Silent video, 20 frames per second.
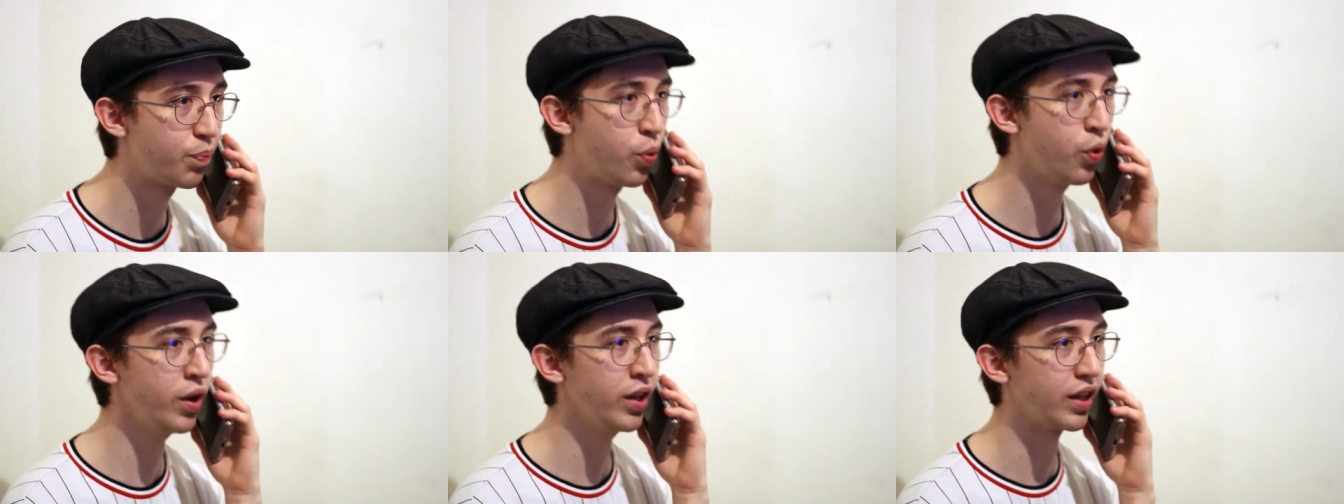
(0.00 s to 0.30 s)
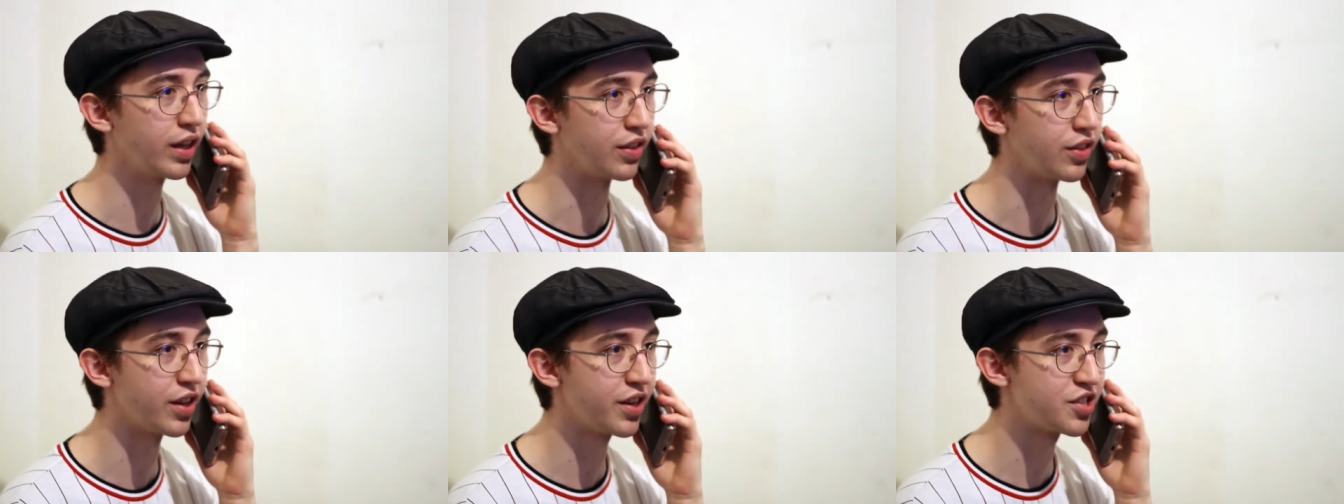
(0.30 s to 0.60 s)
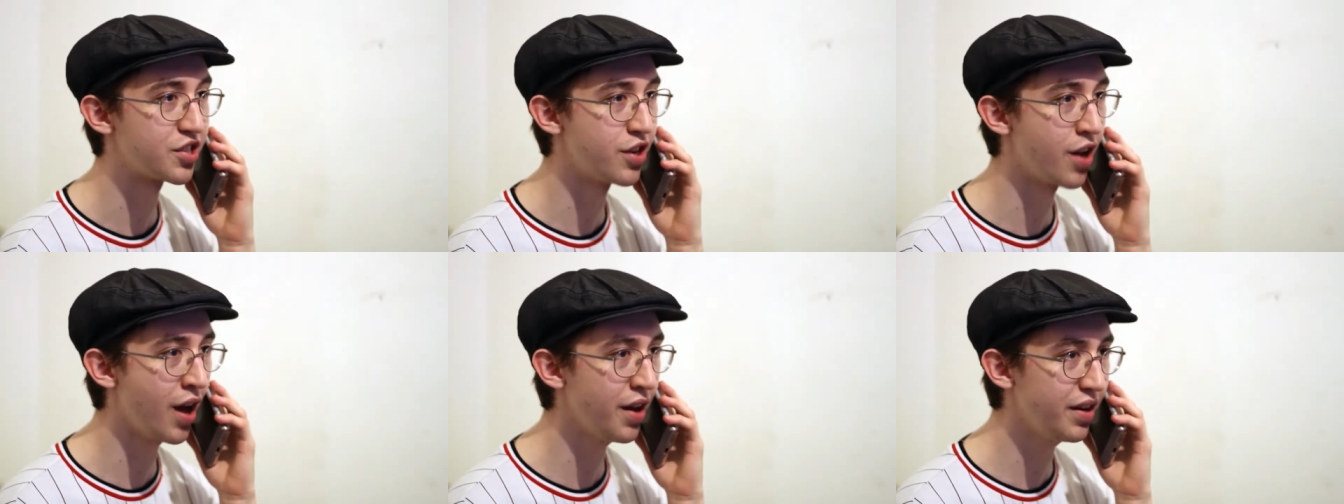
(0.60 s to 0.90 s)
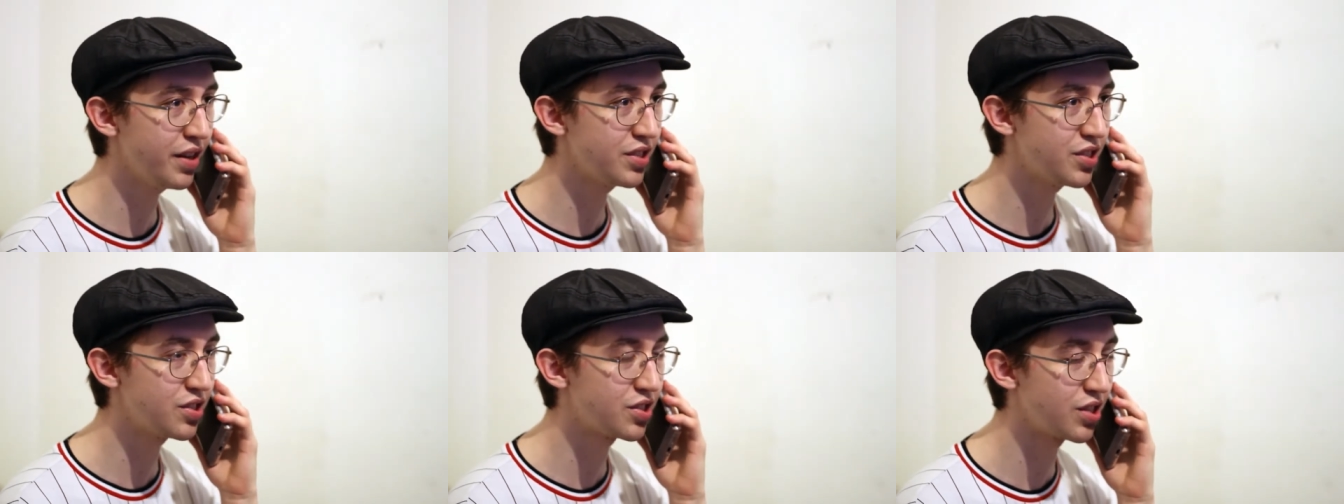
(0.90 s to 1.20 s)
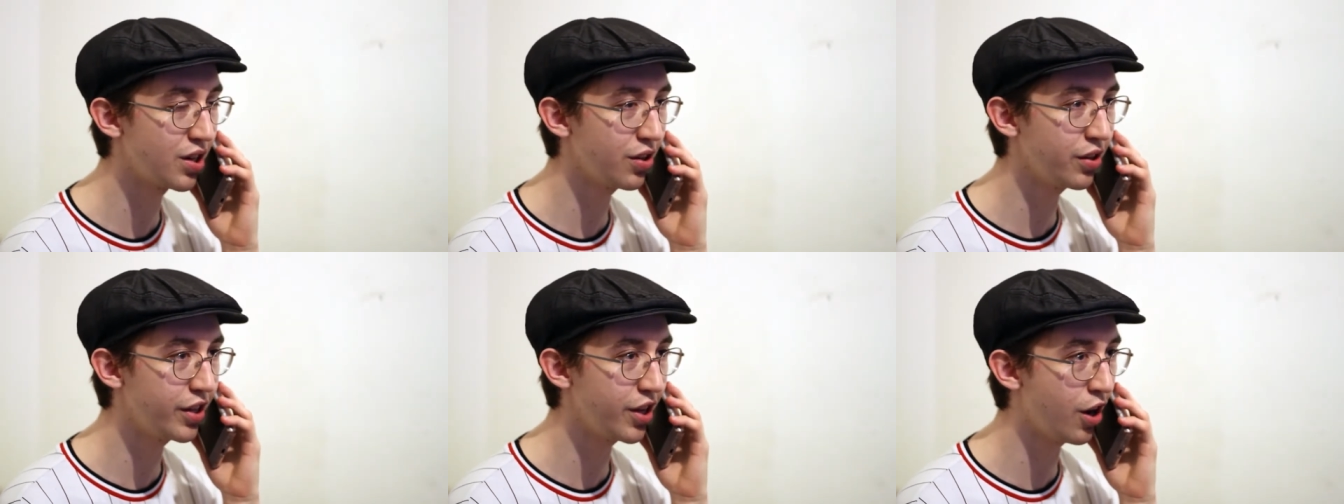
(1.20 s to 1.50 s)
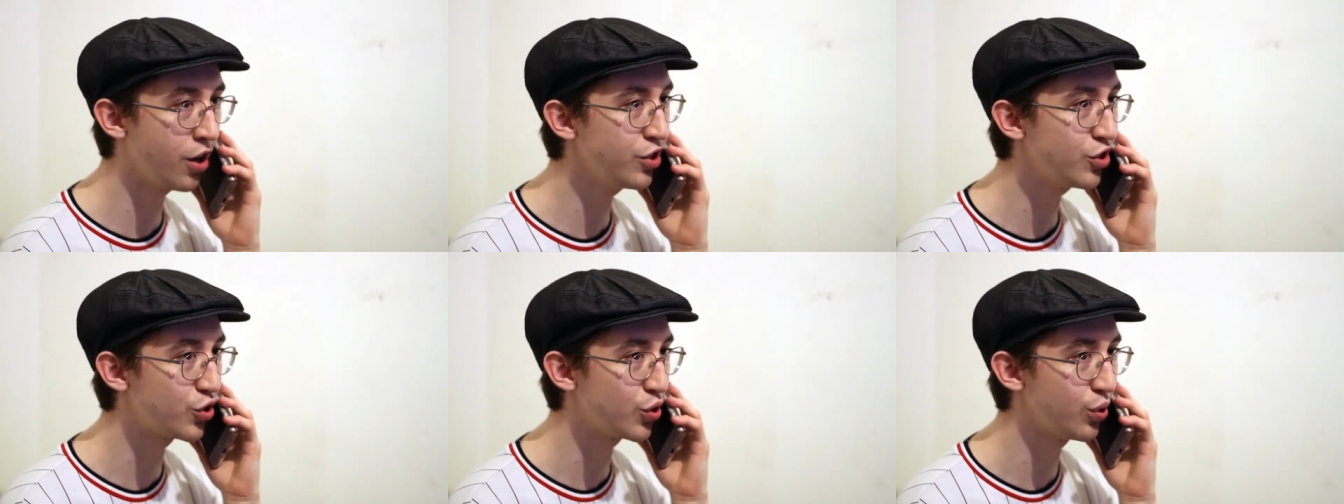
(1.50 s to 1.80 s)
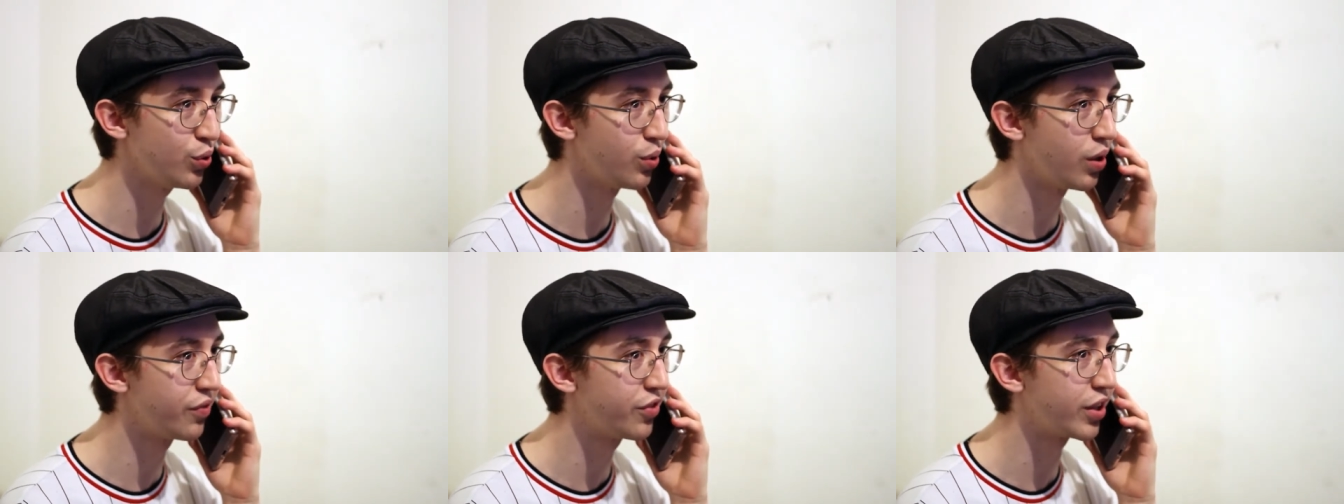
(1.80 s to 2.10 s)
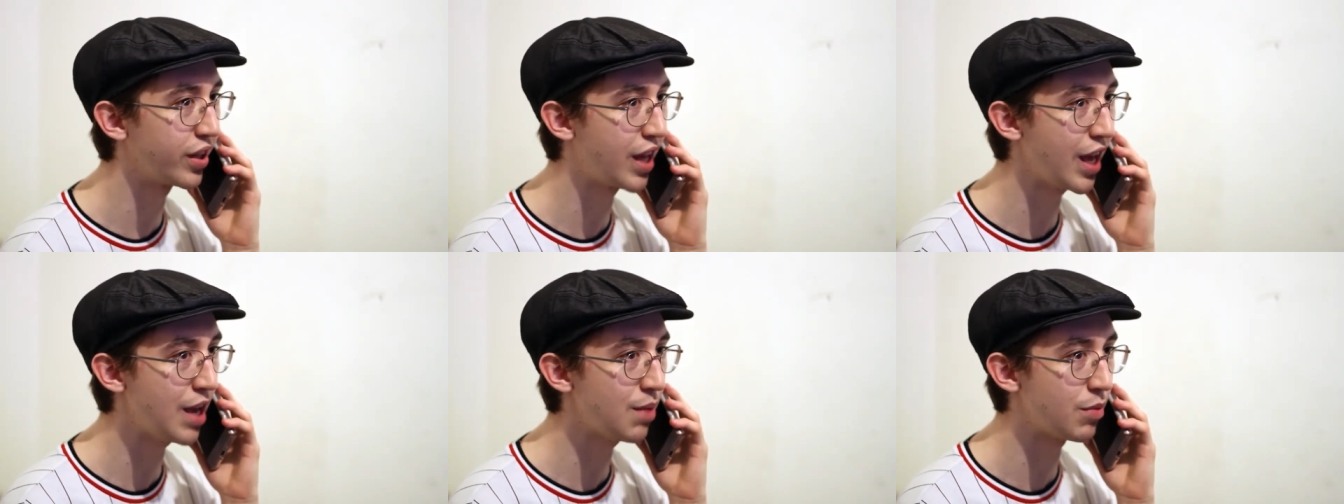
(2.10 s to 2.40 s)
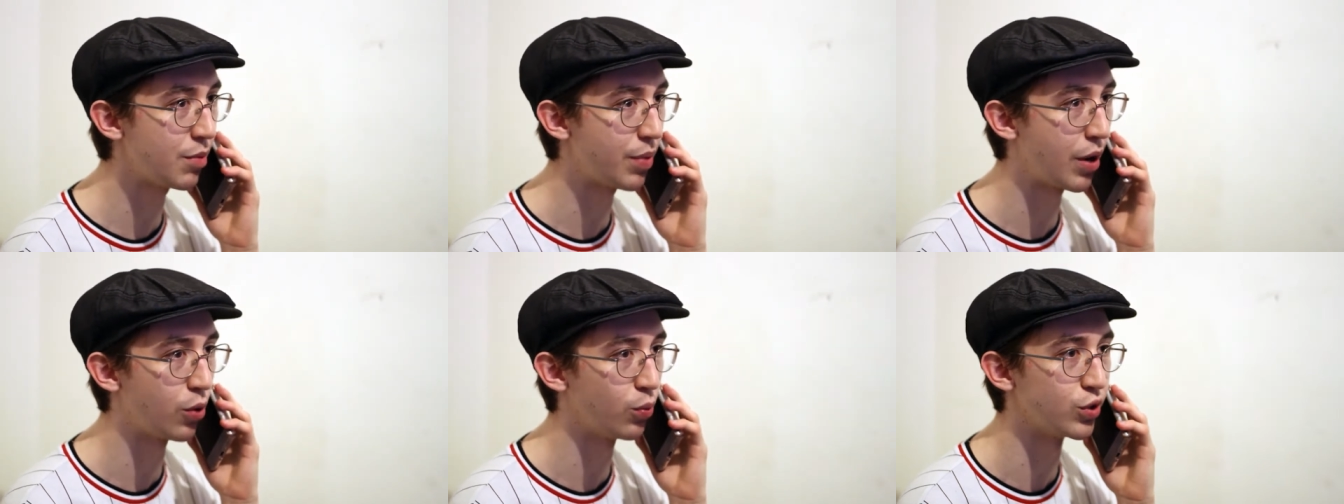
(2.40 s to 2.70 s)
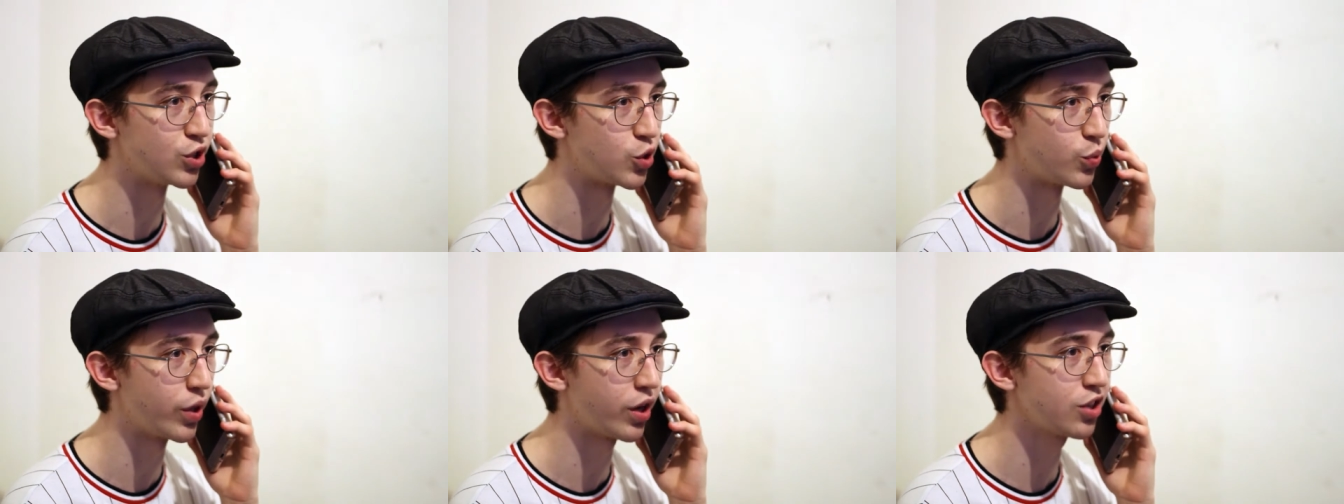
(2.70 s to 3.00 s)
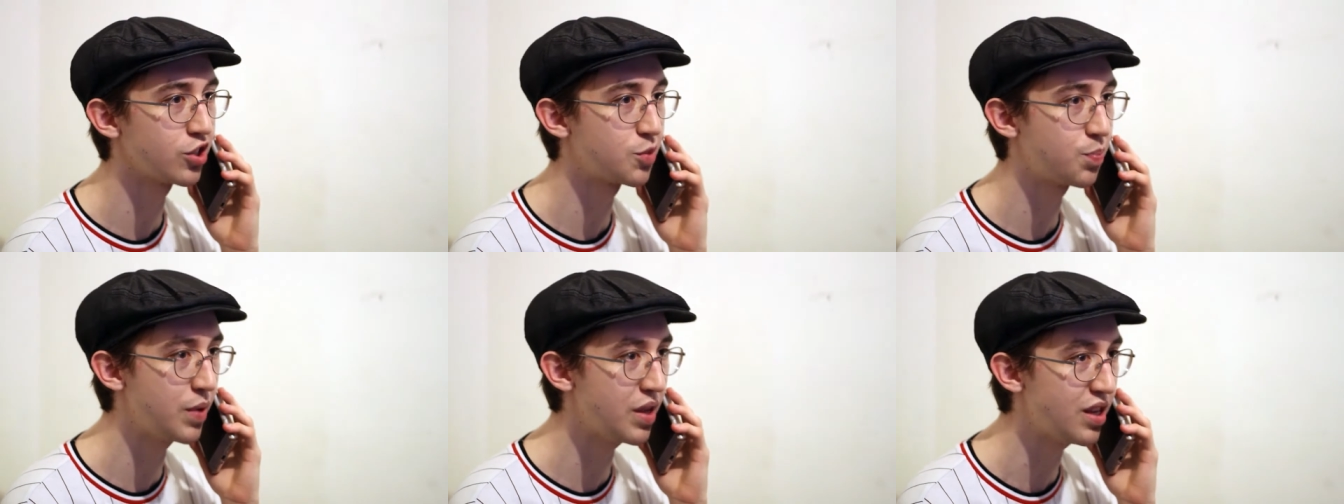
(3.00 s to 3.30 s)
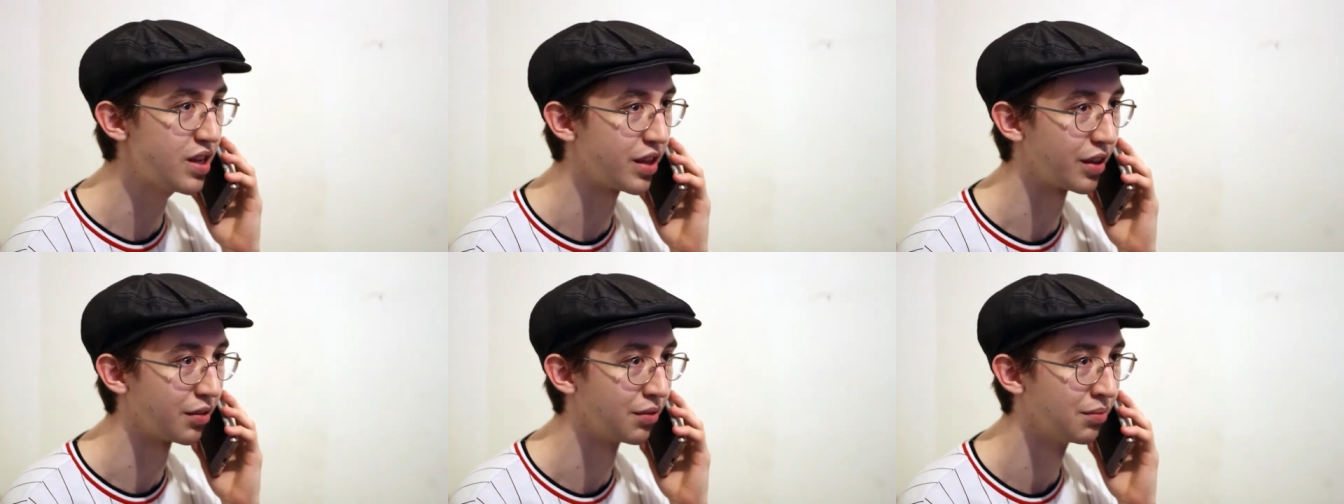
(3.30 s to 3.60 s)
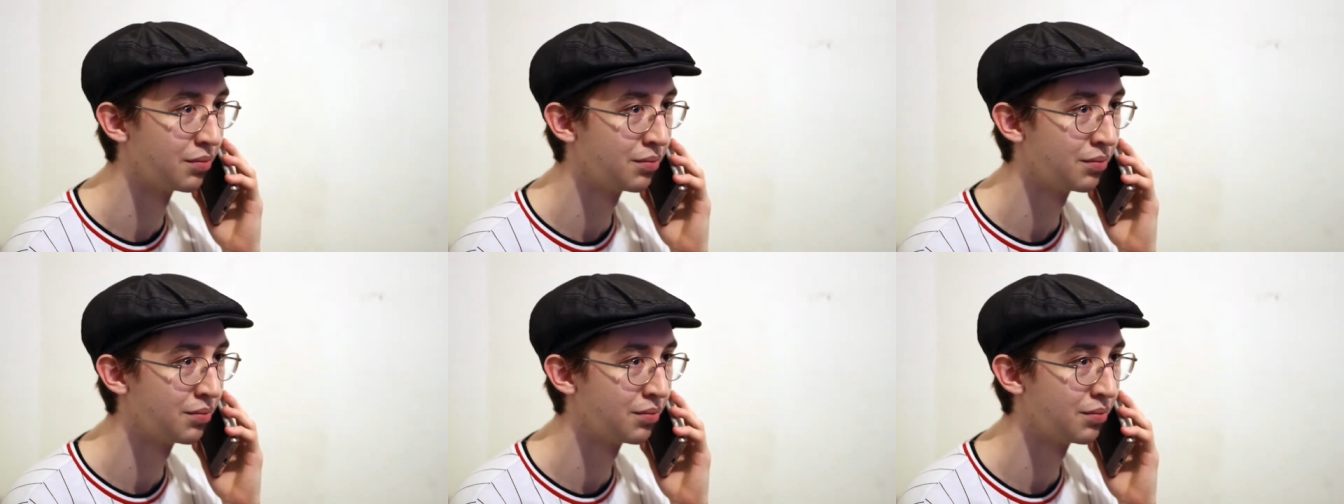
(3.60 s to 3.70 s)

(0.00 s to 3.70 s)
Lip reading: putting it that is not necessarily untrue of the game about which we are speaking.